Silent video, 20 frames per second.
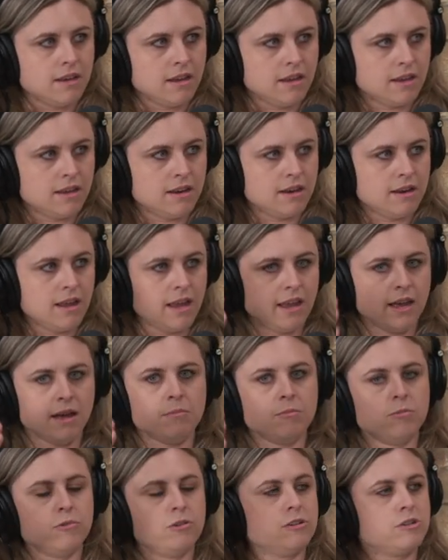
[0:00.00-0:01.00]
and
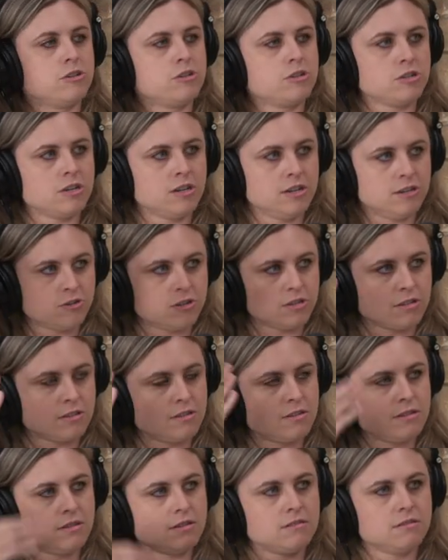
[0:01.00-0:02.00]
ambush and
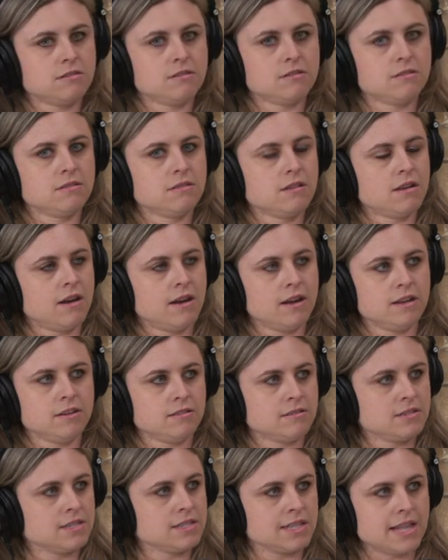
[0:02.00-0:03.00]
just I
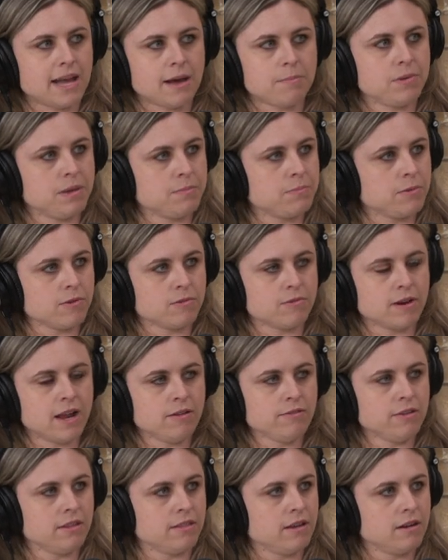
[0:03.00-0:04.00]
slap people
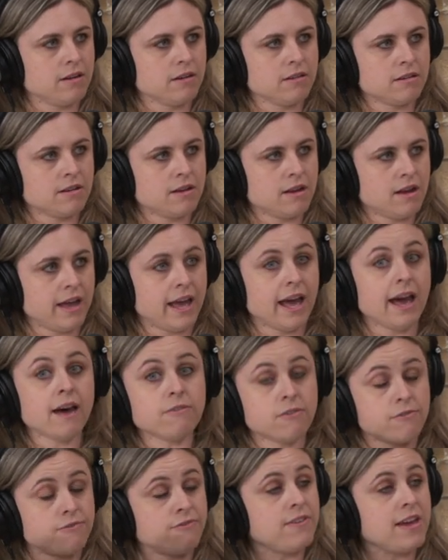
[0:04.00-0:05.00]
around in there. I have
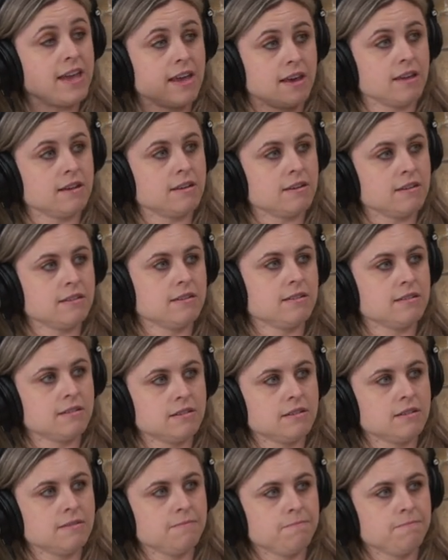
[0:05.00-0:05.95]
a fan. So do you